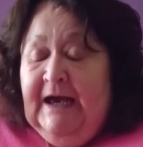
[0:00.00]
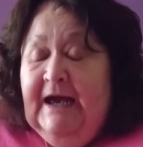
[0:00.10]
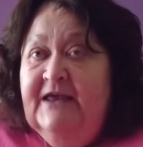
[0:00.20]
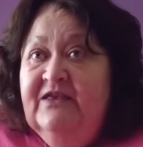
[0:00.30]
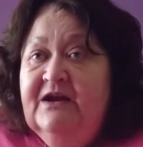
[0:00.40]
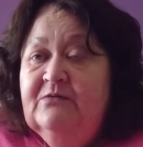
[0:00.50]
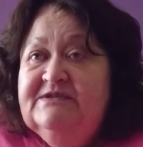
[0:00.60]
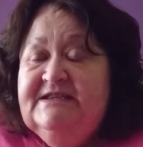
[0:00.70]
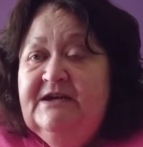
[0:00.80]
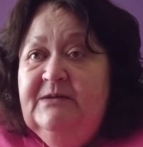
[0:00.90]
And then I
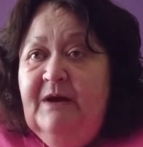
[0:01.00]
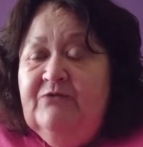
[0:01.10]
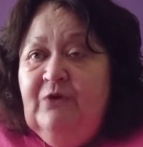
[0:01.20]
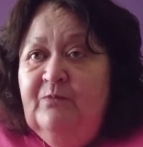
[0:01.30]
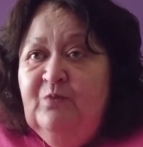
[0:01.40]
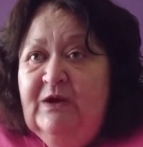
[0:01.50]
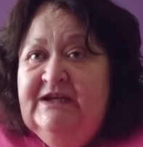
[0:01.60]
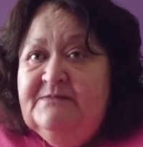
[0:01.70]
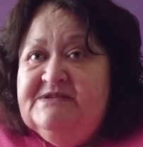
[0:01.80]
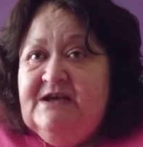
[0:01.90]
was thinking about Robin
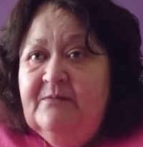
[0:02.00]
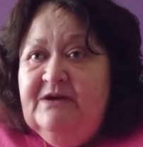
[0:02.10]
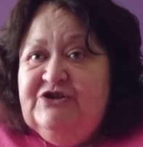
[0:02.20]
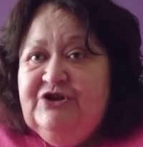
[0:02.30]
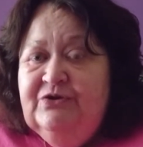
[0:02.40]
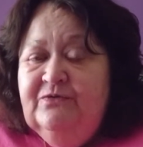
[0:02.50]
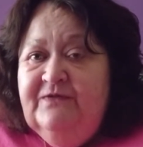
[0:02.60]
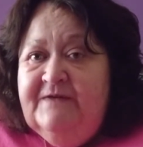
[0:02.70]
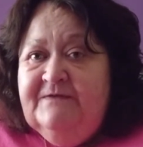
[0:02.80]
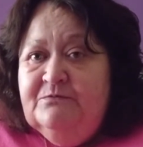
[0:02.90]
Williams, and my two
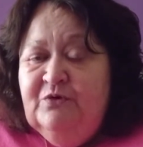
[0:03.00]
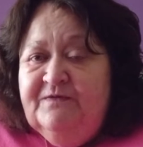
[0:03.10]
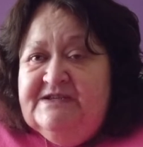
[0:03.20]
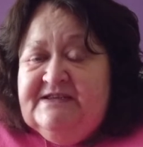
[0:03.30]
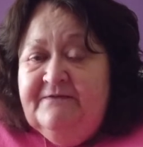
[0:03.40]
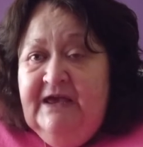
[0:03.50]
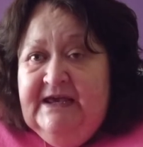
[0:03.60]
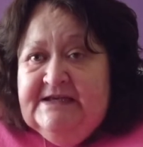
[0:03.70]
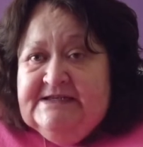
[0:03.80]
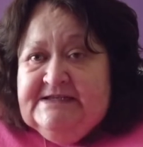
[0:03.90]
favourite movies of
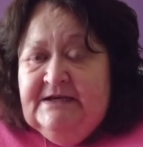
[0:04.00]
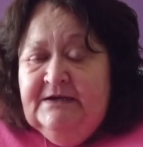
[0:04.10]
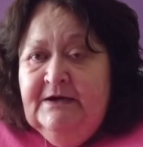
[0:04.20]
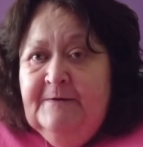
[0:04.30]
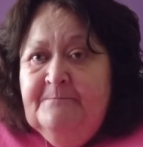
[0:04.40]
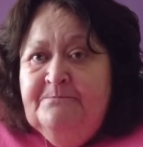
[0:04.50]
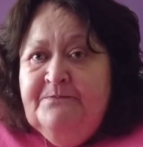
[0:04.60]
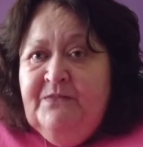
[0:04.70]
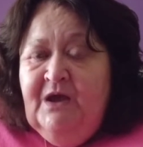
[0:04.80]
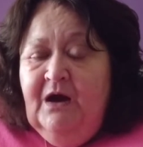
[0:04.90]
his
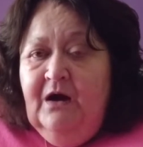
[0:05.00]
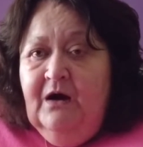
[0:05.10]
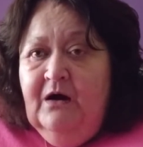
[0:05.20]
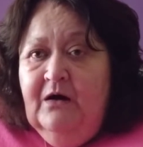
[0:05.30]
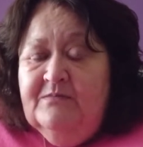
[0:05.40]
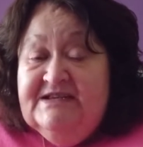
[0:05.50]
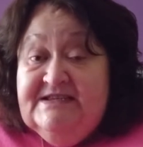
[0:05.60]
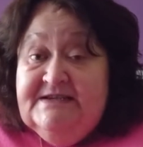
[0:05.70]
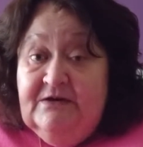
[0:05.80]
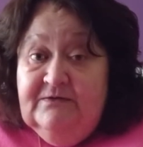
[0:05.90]
are
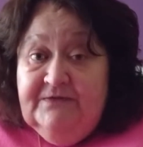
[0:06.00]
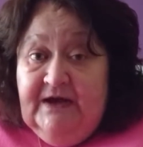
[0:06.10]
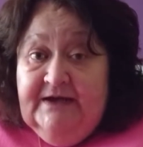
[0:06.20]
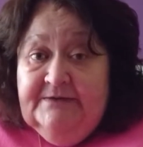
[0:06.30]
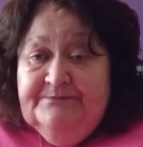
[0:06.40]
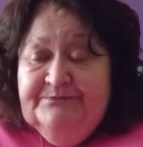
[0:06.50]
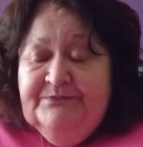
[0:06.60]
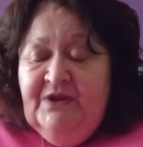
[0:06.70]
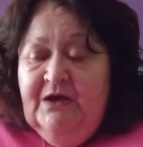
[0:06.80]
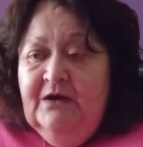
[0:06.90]
Mrs. Doubtfire,
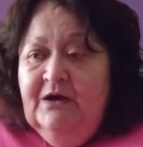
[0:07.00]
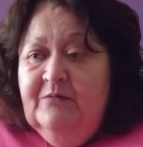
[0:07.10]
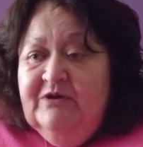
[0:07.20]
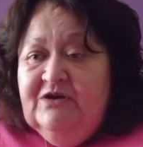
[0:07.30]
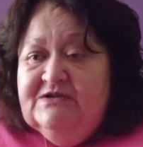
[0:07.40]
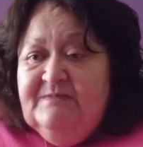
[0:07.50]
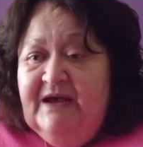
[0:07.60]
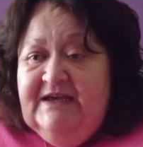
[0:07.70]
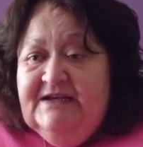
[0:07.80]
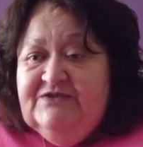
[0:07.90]
because my
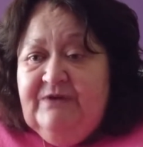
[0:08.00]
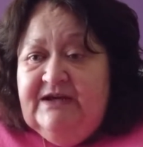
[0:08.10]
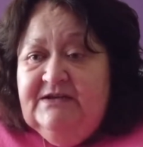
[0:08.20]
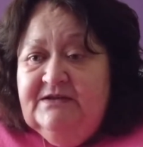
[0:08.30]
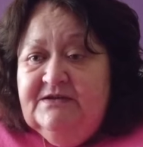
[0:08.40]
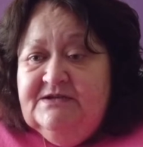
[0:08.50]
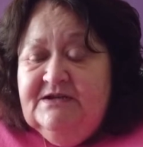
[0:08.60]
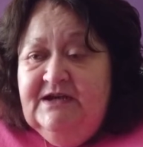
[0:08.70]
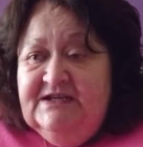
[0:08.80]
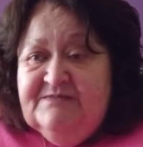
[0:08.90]
kids reckon that
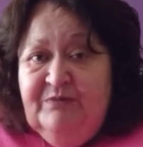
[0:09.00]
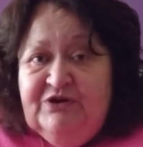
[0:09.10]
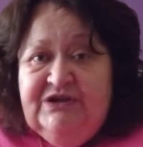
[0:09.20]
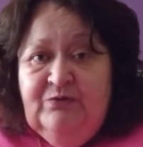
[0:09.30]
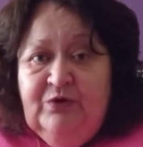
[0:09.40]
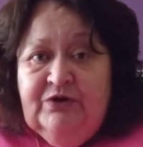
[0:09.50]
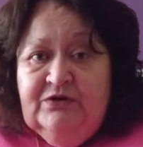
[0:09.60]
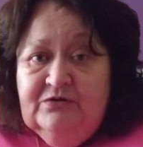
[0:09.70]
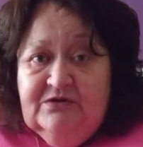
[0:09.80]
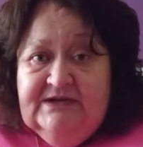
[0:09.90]
his body work
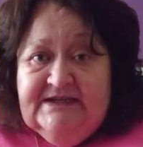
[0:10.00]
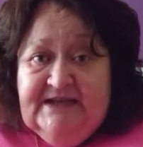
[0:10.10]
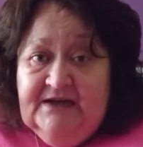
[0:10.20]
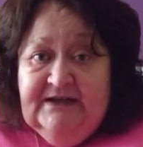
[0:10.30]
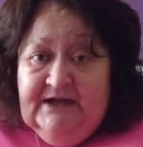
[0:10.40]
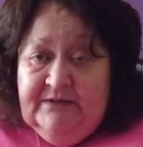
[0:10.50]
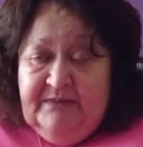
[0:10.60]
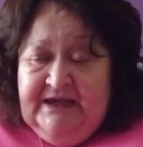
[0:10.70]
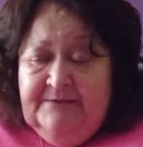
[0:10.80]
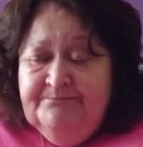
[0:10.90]
looked exactly like
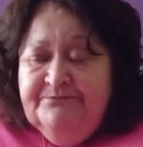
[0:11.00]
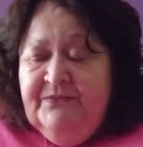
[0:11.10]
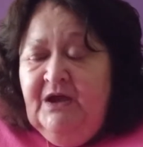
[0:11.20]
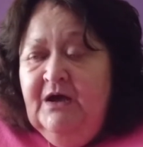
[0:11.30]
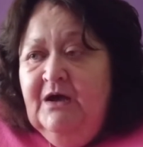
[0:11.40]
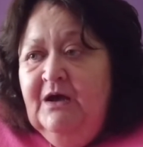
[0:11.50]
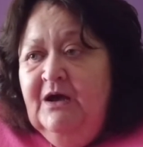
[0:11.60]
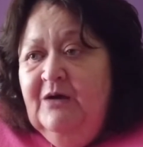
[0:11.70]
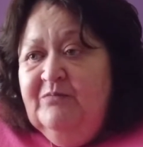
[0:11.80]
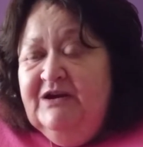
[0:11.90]
me.
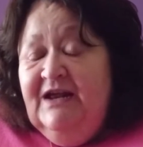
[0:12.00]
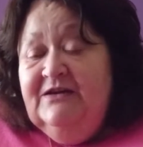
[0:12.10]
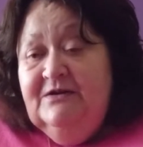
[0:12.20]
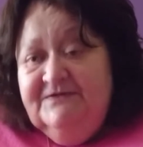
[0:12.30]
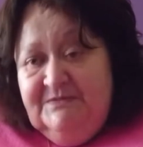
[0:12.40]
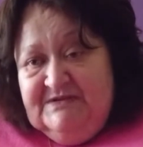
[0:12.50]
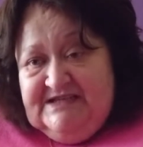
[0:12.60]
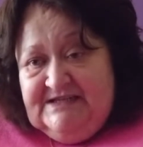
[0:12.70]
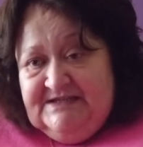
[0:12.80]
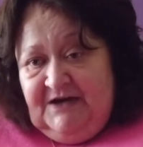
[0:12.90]
But I loved
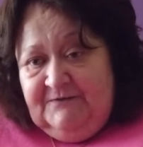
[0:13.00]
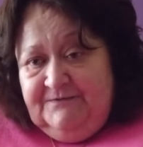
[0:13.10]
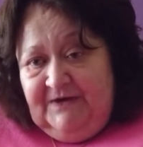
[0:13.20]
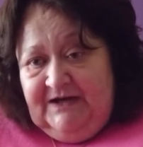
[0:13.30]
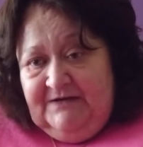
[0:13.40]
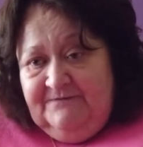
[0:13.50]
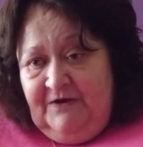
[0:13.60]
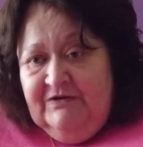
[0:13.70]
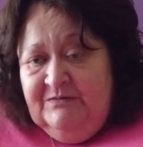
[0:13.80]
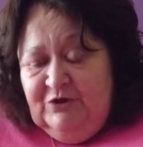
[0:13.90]
Mrs. Doubtfire
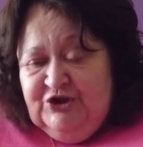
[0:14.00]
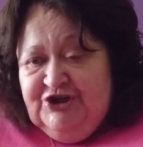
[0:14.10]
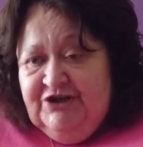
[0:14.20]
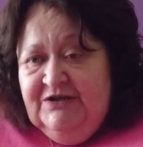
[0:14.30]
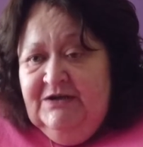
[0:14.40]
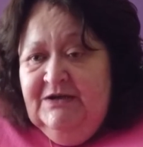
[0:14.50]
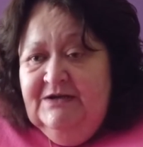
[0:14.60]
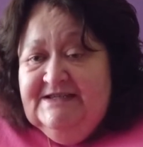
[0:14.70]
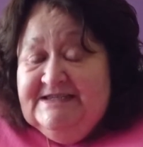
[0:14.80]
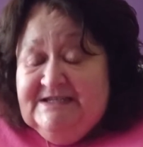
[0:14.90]
very much,
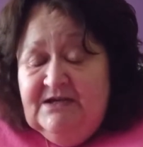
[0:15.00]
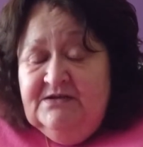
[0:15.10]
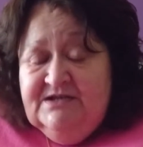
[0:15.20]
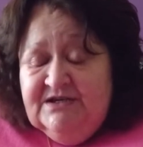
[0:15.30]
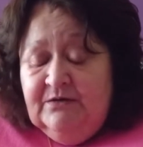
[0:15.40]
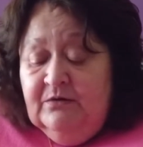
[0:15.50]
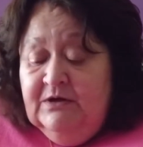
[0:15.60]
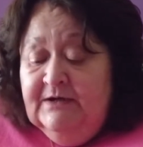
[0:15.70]
still do.